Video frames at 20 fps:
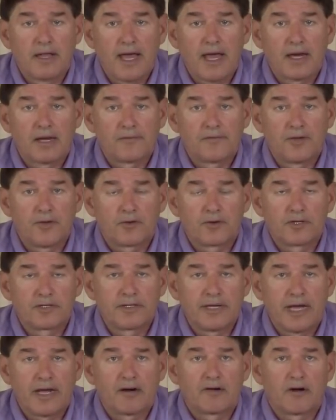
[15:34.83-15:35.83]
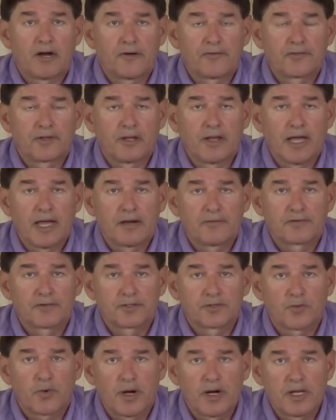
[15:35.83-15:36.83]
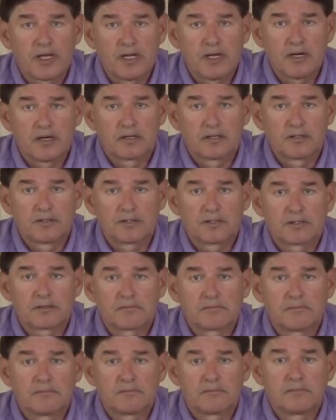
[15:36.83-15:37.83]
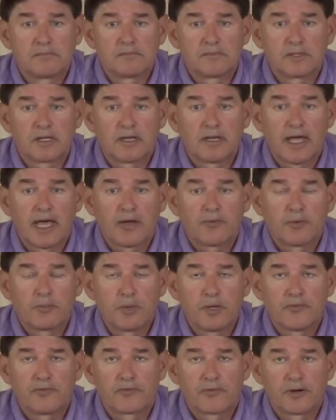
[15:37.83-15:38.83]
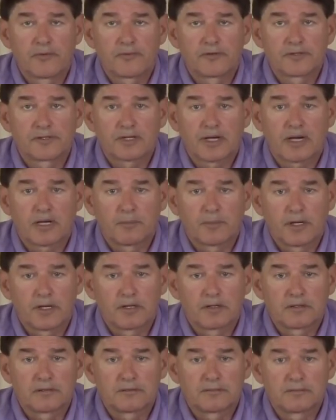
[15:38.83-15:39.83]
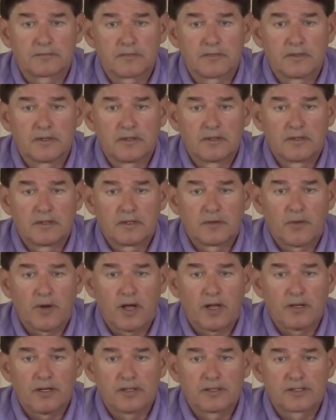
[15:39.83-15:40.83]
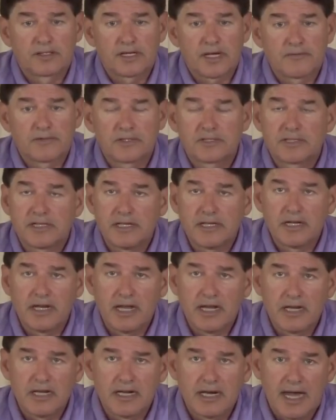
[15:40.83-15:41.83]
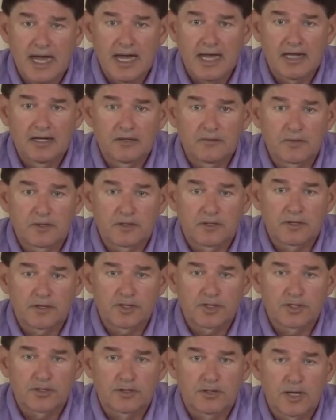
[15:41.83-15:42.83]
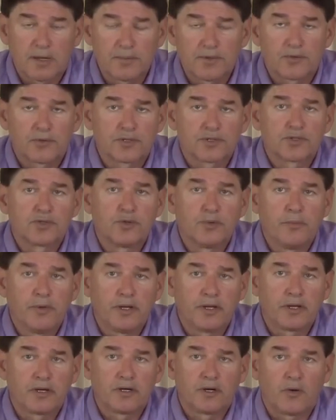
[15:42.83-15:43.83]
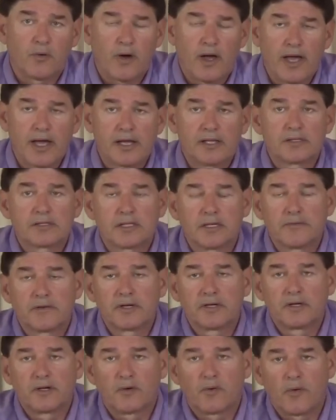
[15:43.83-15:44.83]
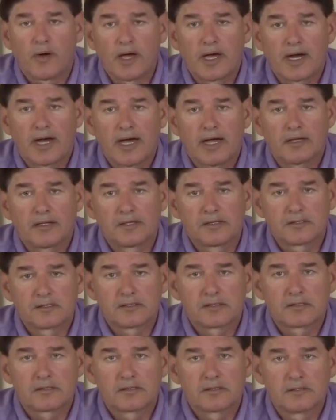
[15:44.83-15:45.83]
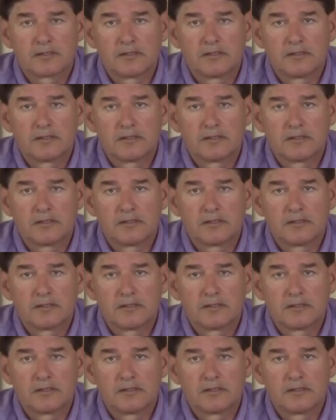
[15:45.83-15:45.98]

that if you are dead or off the land for 20 years, the land would be free for settlement. Well, in 1789, when Cook showed up, there were 2 million Hawaiians living in the Hawaiian Islands.